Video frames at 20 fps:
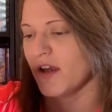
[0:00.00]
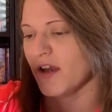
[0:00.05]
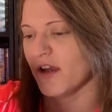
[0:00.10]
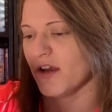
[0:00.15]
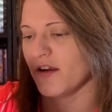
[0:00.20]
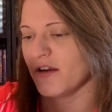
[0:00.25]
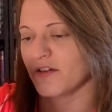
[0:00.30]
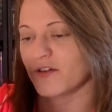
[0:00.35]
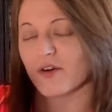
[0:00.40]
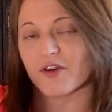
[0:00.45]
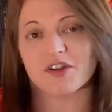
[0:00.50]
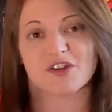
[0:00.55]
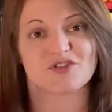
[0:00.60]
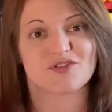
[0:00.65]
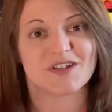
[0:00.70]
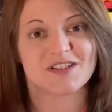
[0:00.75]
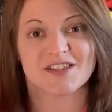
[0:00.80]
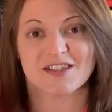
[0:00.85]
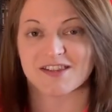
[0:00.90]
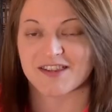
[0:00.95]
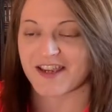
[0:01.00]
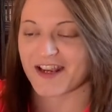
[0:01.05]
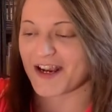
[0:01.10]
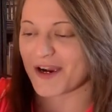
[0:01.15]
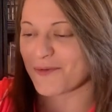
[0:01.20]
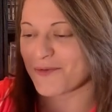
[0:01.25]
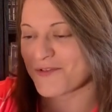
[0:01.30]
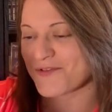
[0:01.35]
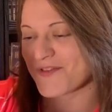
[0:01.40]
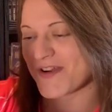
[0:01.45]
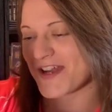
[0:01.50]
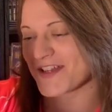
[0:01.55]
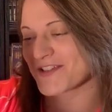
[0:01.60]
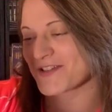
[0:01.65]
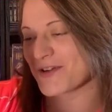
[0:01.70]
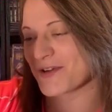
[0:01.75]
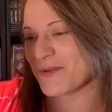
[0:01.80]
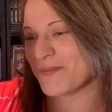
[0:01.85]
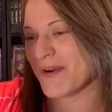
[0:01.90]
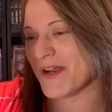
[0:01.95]
God, I dread to think. I wonder if it has
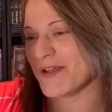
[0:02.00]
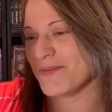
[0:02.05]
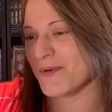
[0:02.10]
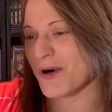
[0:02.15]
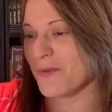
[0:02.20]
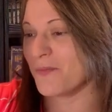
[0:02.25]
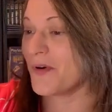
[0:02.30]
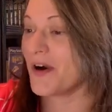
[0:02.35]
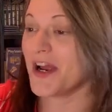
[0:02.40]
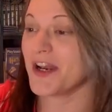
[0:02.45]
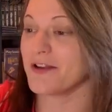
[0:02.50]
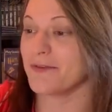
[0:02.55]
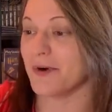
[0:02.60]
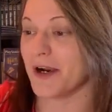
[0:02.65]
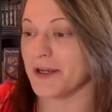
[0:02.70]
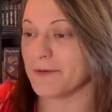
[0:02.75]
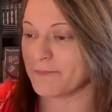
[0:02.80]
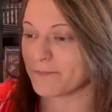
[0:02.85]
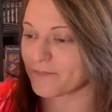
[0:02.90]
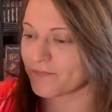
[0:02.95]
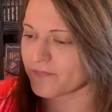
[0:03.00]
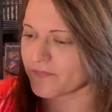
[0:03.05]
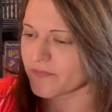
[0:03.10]
gone up anymore. But anyway,